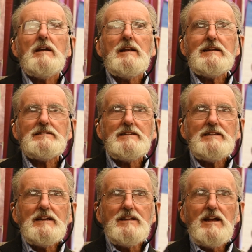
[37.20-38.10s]
And as they
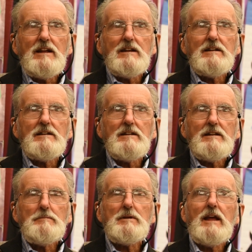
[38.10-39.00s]
did that,
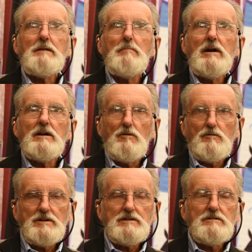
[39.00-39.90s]
they became better
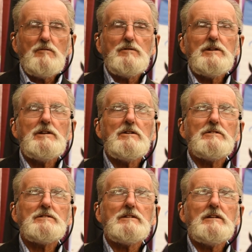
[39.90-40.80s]
over the, over the
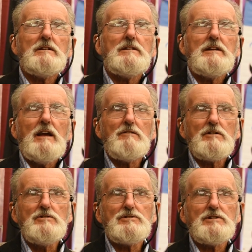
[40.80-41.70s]
years. And the
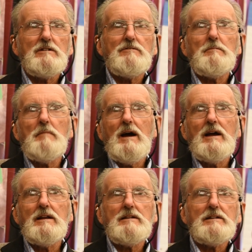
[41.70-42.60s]
evolution of the
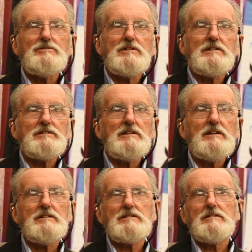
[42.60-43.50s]
mind, as you can
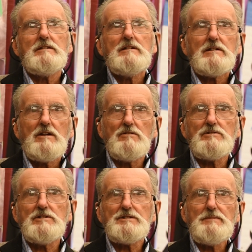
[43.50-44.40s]
see, has gone
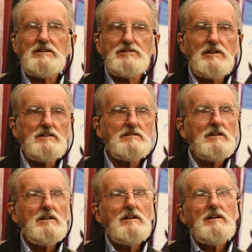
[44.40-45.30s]
to the space age.
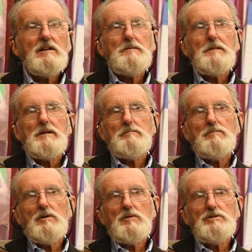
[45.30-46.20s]

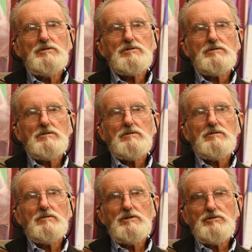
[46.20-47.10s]
But when you
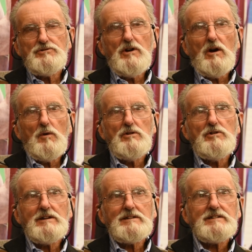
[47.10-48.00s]
when you draw what
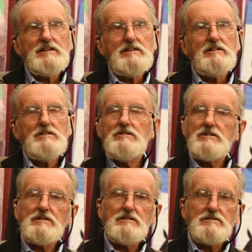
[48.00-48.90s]
you can see, you
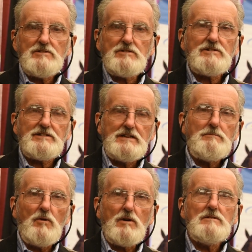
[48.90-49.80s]
can start to see
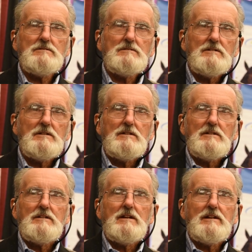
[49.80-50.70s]
more.
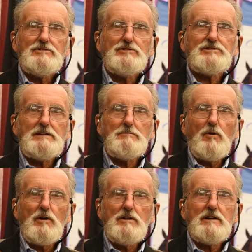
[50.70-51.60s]
And as you see
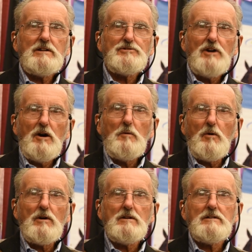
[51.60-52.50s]
more, you can draw
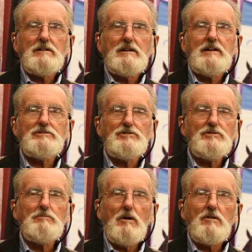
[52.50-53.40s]
more. And as you
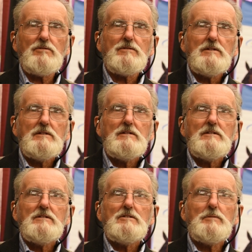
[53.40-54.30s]
do both,
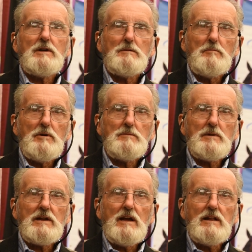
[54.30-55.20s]
you become a better
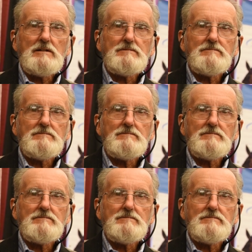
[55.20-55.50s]
mechanic.